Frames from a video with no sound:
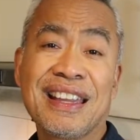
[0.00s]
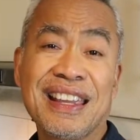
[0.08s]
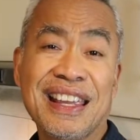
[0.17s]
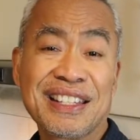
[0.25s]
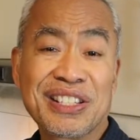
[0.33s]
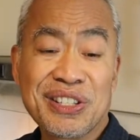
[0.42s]

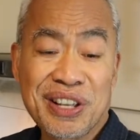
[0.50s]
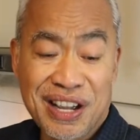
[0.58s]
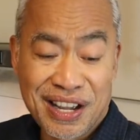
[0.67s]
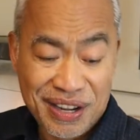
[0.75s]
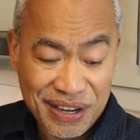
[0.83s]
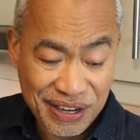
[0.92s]
It's
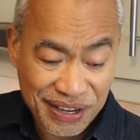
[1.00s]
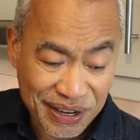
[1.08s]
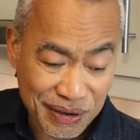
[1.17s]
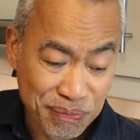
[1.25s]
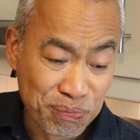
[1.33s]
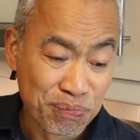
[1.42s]
not
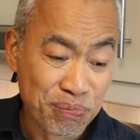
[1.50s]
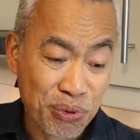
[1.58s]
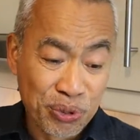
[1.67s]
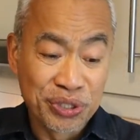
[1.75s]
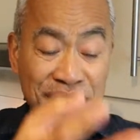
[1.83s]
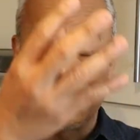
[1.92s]

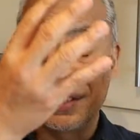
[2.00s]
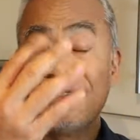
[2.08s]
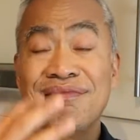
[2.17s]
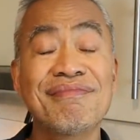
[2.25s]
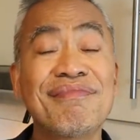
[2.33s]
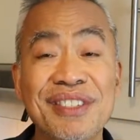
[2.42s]

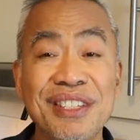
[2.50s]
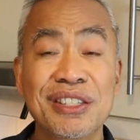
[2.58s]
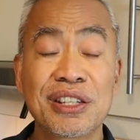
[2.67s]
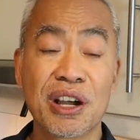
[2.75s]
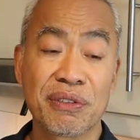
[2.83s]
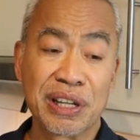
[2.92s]
boosted,
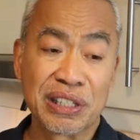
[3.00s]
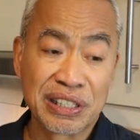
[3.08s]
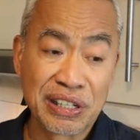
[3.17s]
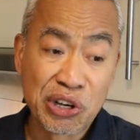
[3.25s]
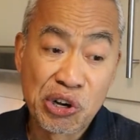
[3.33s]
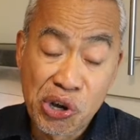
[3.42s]
so
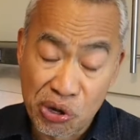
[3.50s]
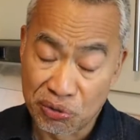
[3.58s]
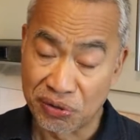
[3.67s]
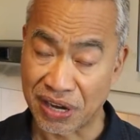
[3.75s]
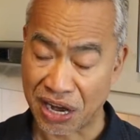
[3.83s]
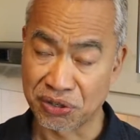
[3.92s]
it
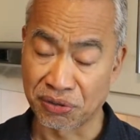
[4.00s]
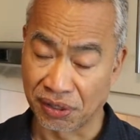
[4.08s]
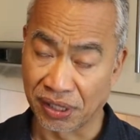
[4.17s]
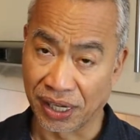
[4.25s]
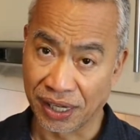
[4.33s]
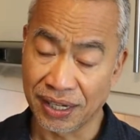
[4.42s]
grew
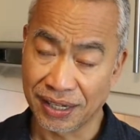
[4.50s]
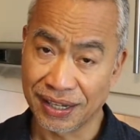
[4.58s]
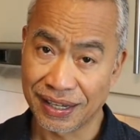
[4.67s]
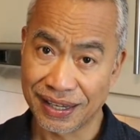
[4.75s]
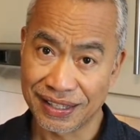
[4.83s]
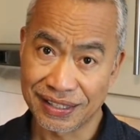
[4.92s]
naturally,
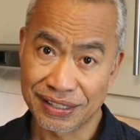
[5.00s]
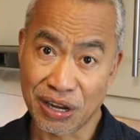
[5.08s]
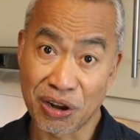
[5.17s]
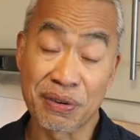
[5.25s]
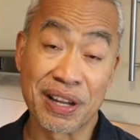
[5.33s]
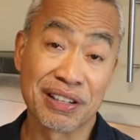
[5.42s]

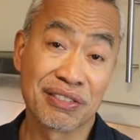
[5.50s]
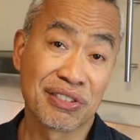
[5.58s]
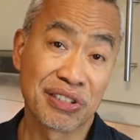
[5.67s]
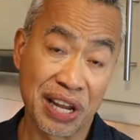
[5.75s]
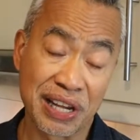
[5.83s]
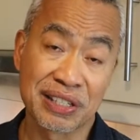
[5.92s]
so it
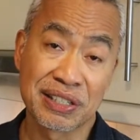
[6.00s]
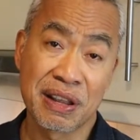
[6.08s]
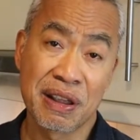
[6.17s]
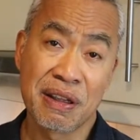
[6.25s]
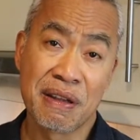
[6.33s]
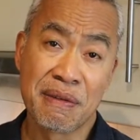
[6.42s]
tastes
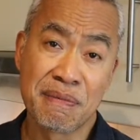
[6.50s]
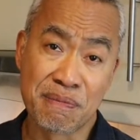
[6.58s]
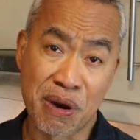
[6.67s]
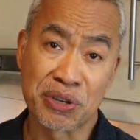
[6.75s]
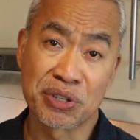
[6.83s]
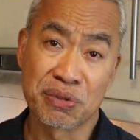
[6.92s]

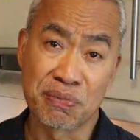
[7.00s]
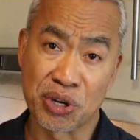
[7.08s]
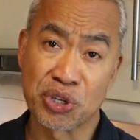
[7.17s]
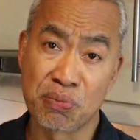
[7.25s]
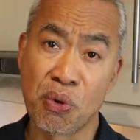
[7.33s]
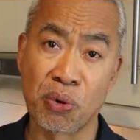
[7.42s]
much
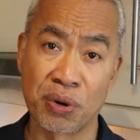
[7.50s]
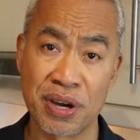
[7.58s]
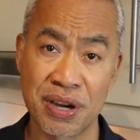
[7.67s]
more